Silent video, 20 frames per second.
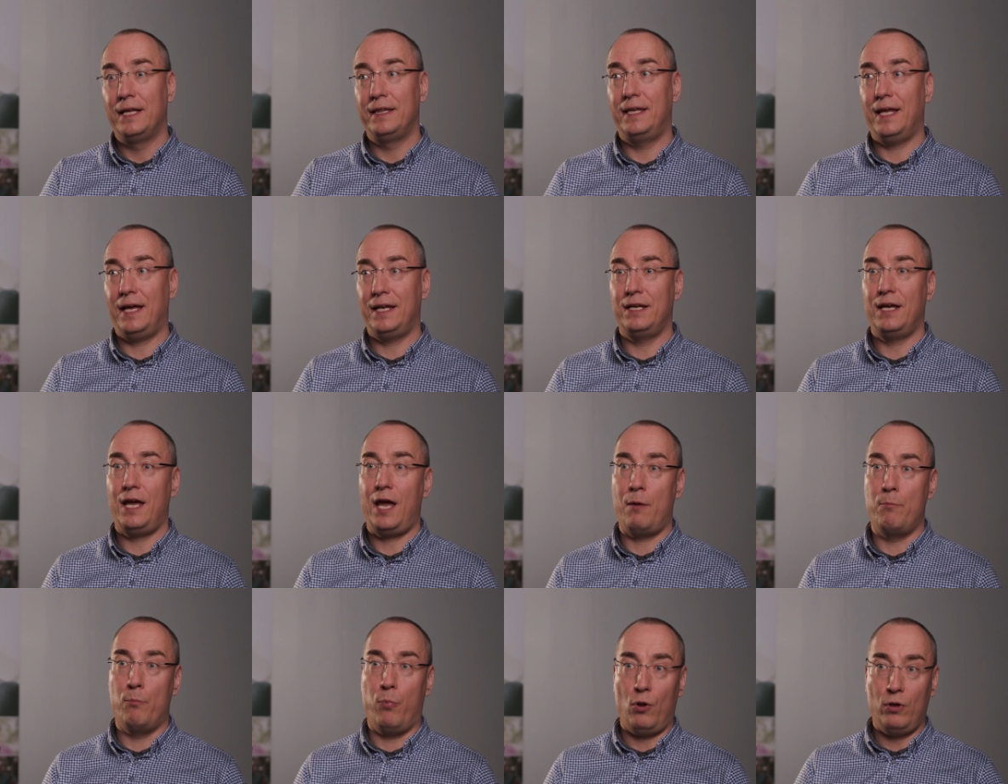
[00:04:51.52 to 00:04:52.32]
then
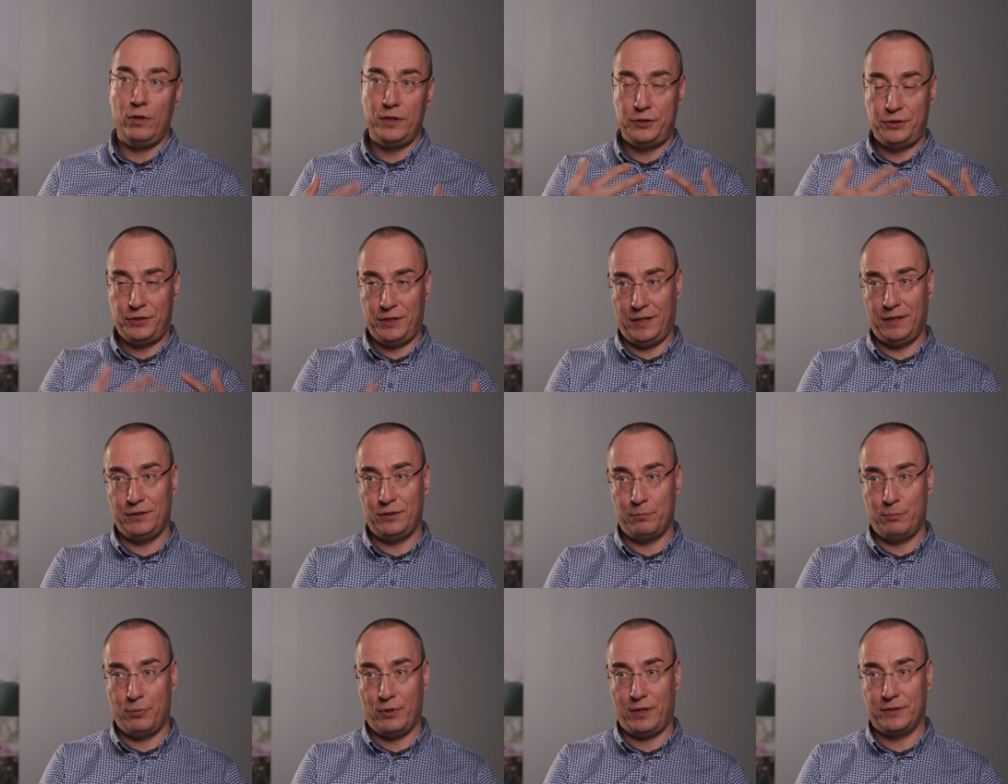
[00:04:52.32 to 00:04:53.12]
abolishing
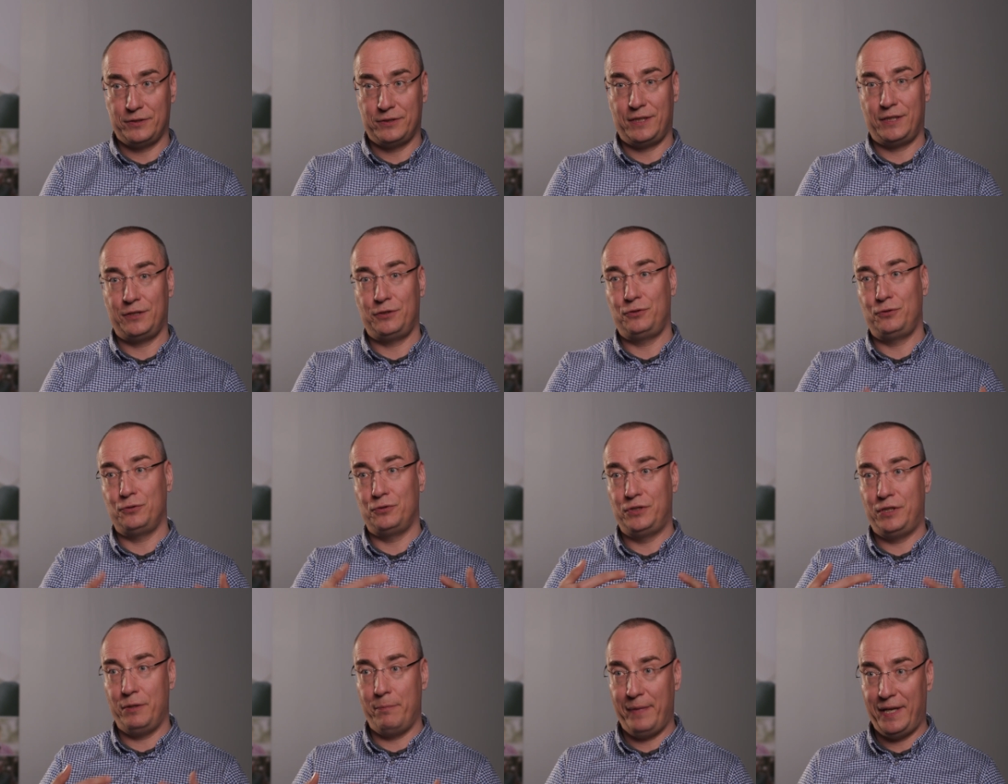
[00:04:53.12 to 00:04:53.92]
the process
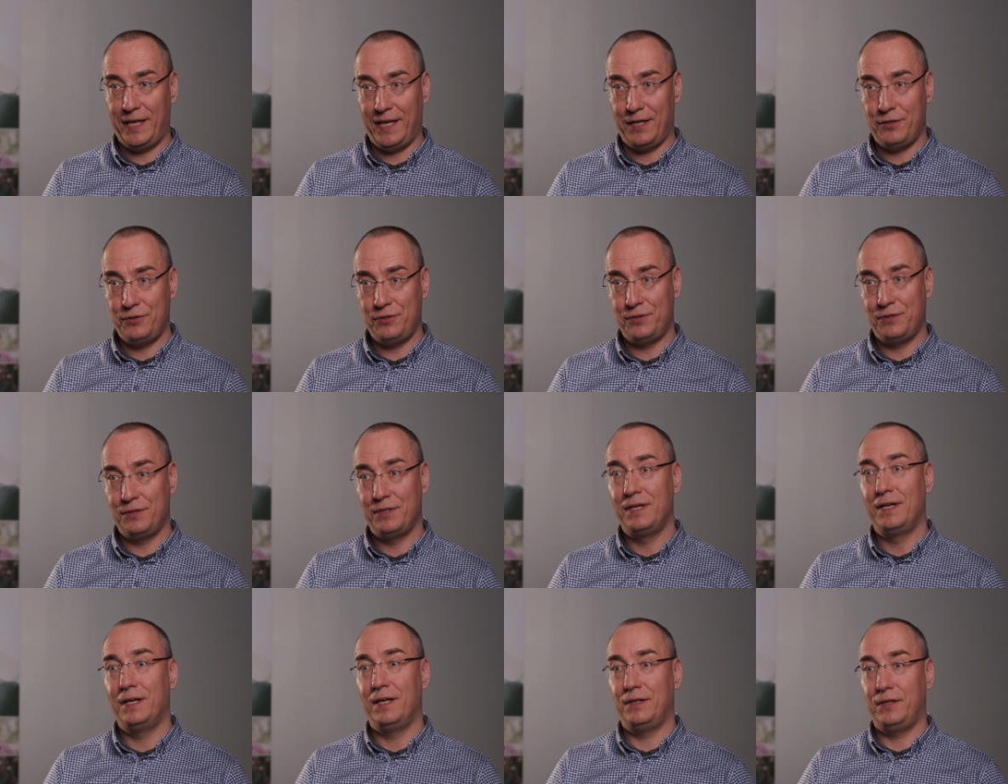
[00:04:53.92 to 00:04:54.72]
should diminish
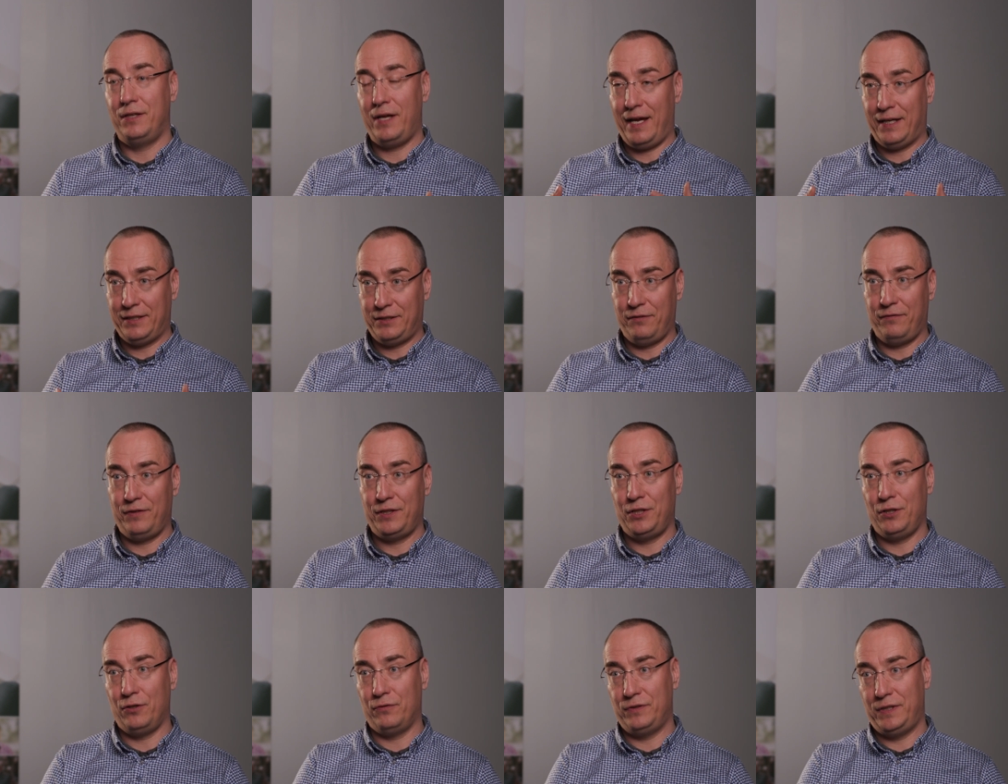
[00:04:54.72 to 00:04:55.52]
the
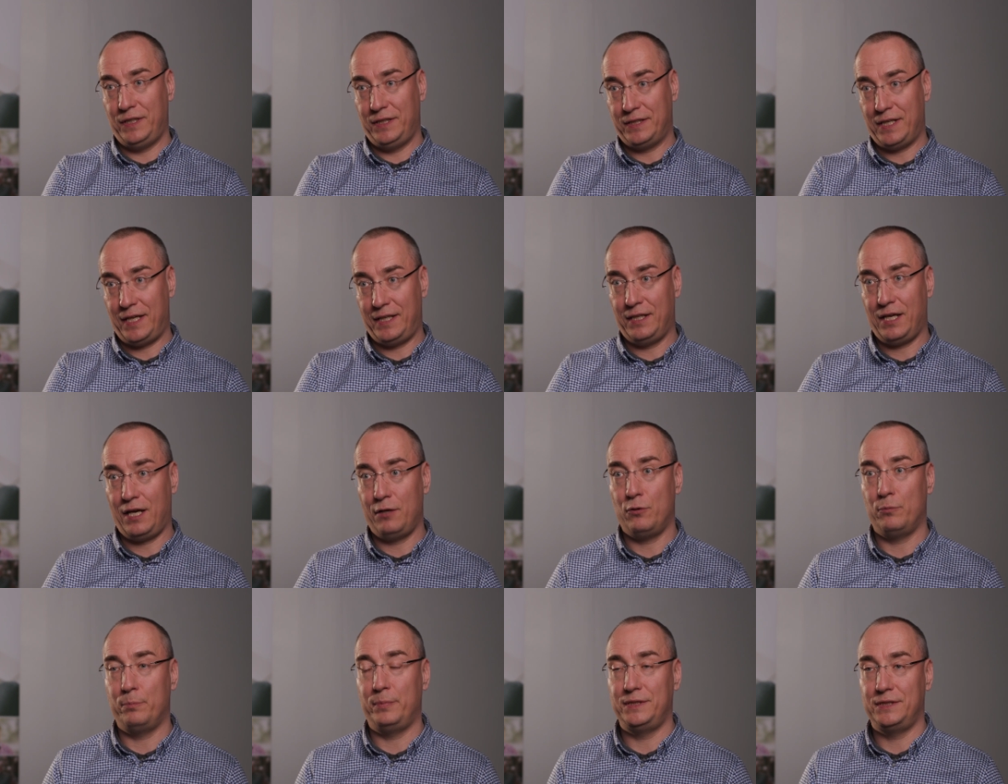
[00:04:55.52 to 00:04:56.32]
activity of these
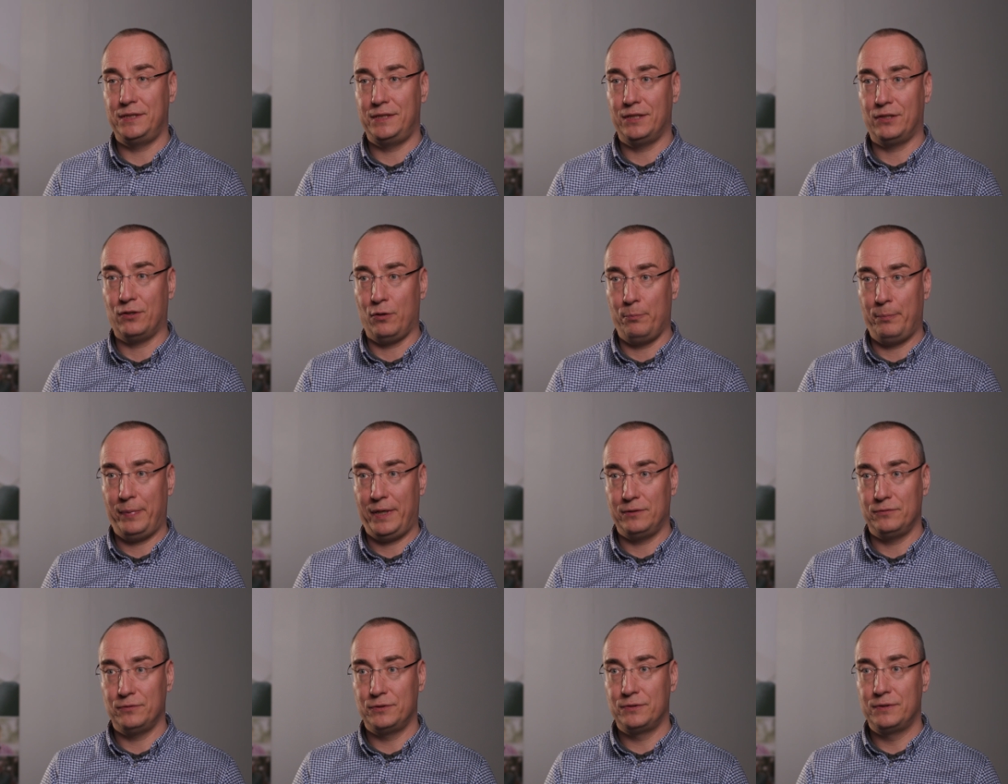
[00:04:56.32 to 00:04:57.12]
anti-obesity
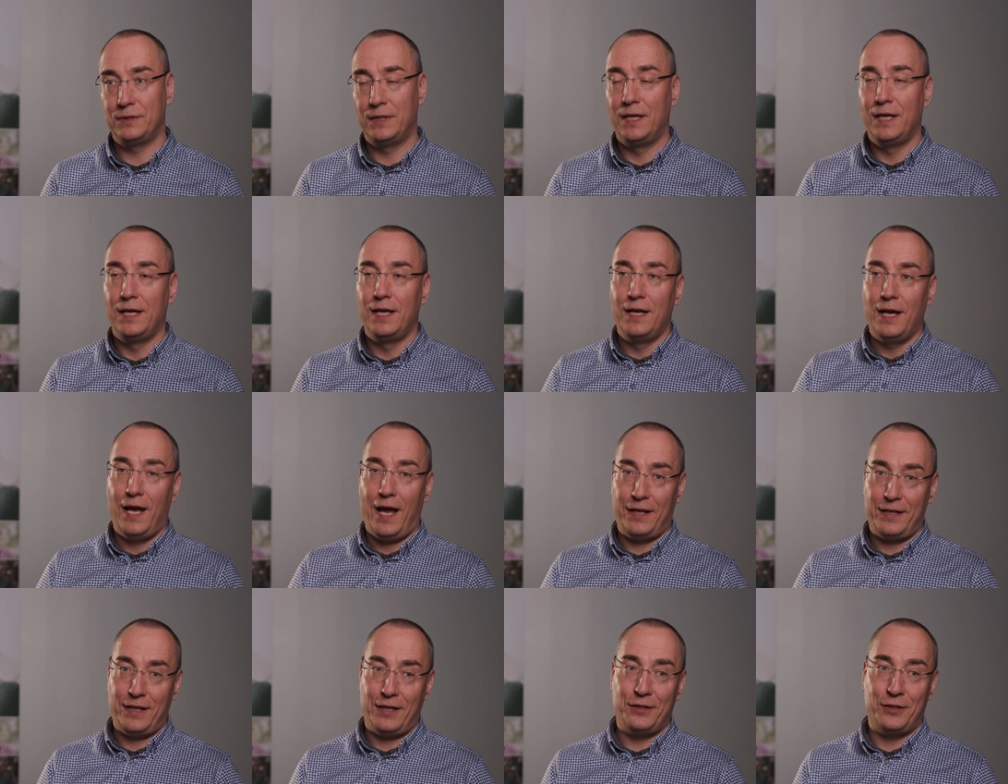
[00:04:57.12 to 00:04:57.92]
compounds.
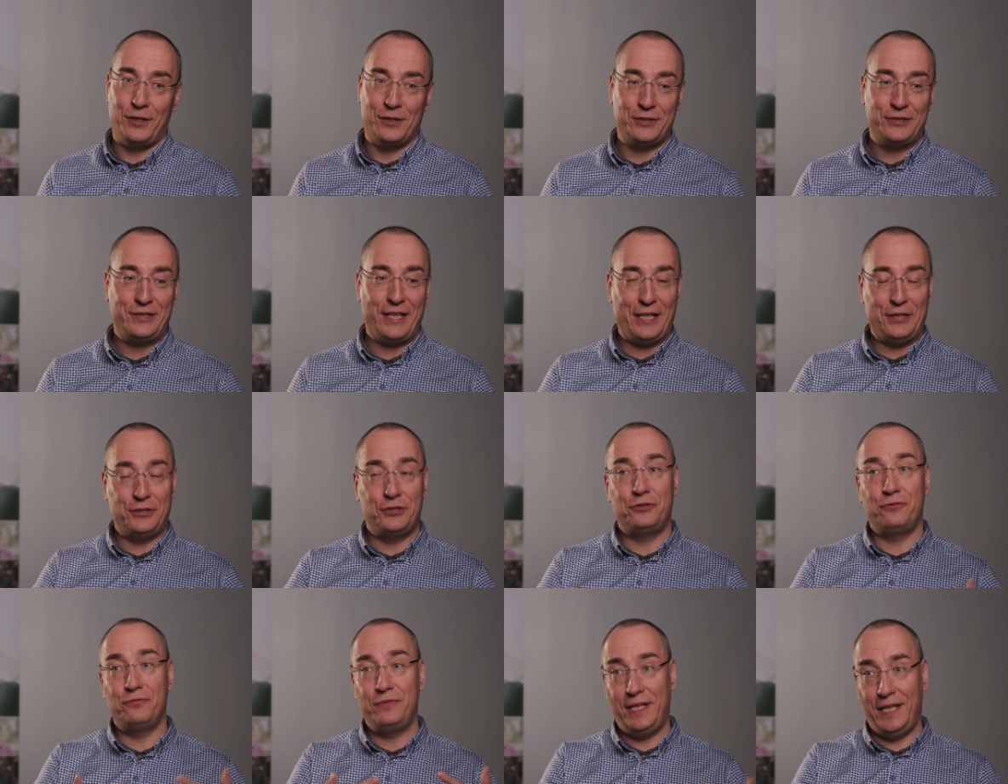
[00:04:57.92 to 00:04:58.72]
And then the stage
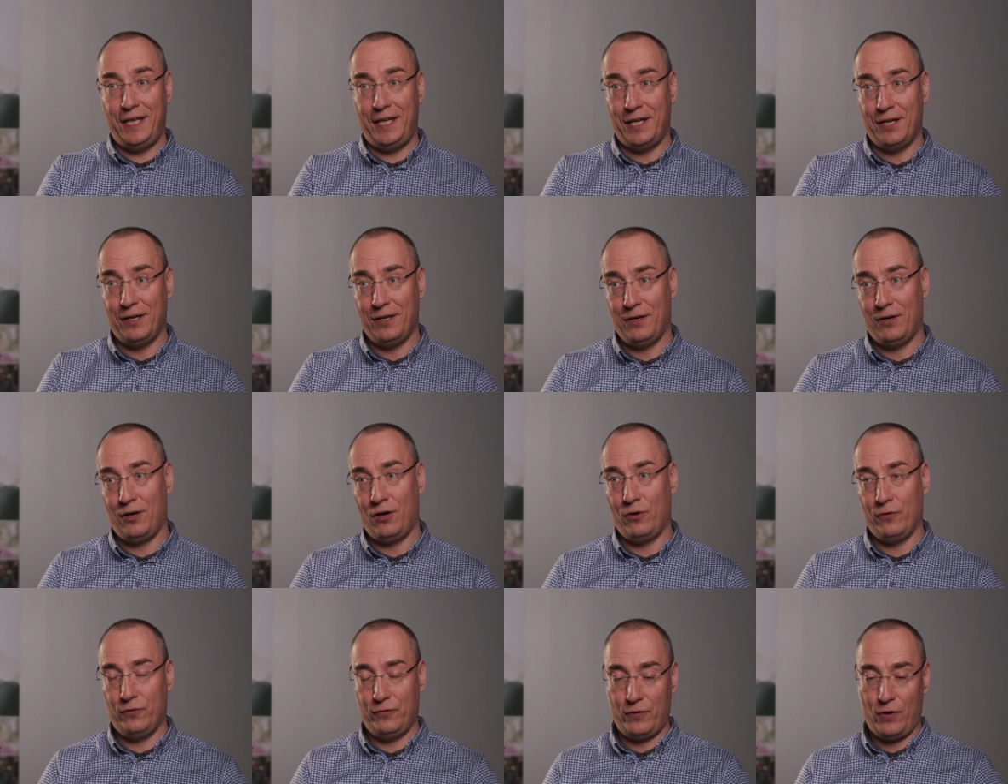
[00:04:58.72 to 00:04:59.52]
three
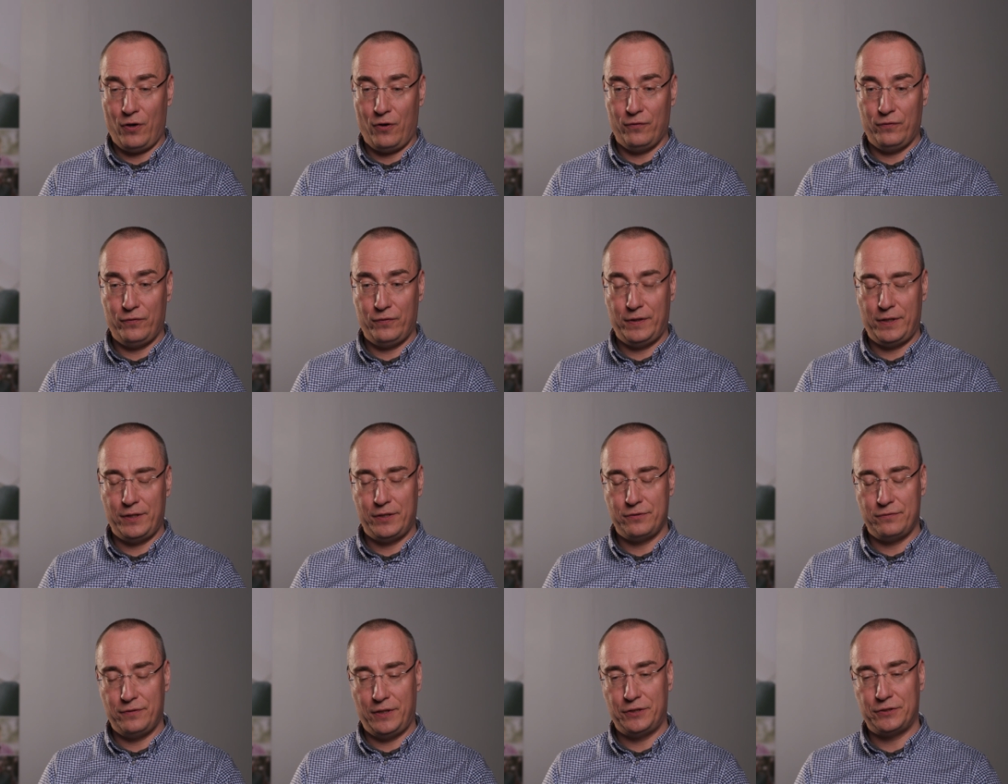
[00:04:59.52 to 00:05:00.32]
of, of
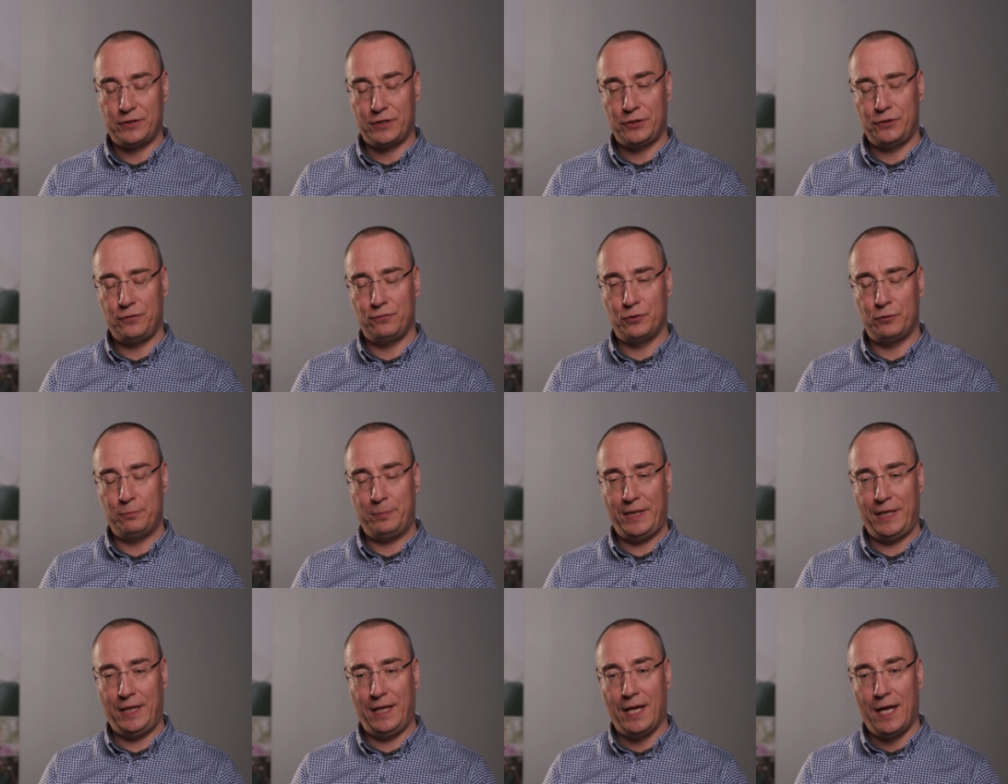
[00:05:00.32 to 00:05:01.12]
this research would
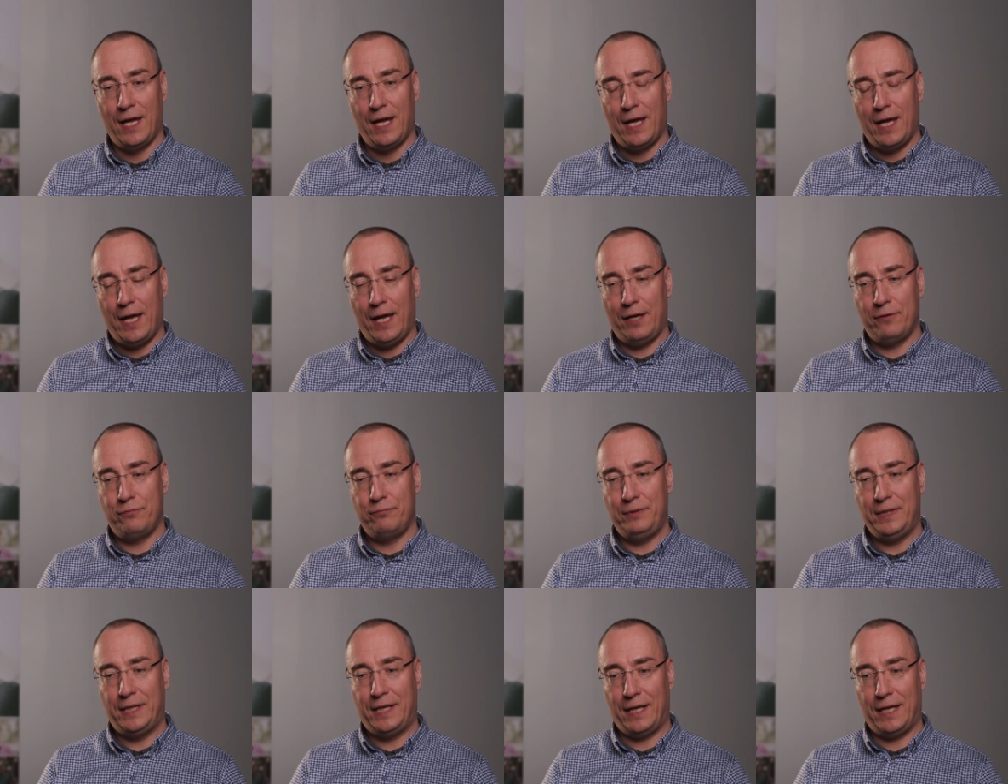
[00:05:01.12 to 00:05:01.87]
be if we